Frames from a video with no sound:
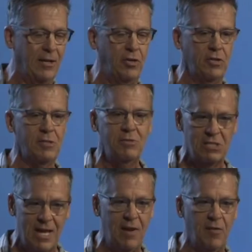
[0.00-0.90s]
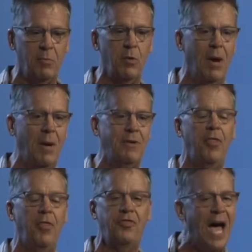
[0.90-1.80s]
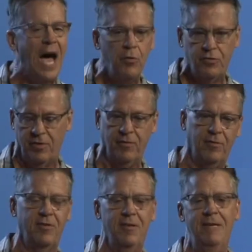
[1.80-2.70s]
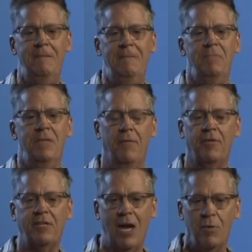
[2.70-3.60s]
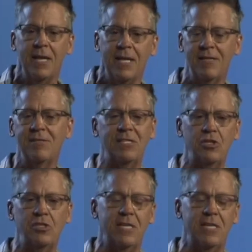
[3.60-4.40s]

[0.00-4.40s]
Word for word: out. He took some slaves, but he wiped out thousands of the Tyrians just